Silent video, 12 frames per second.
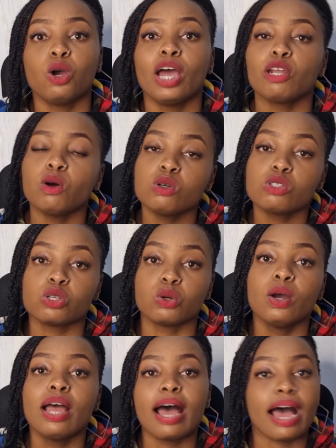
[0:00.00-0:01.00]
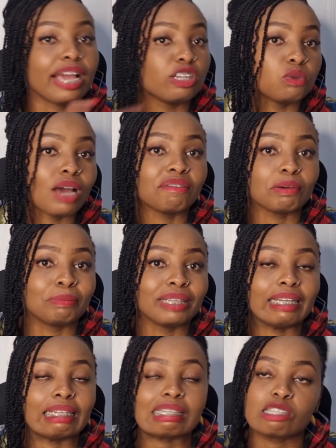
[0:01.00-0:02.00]
and also I do have a
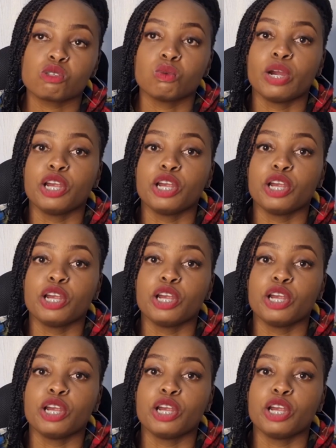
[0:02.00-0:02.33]
playlist where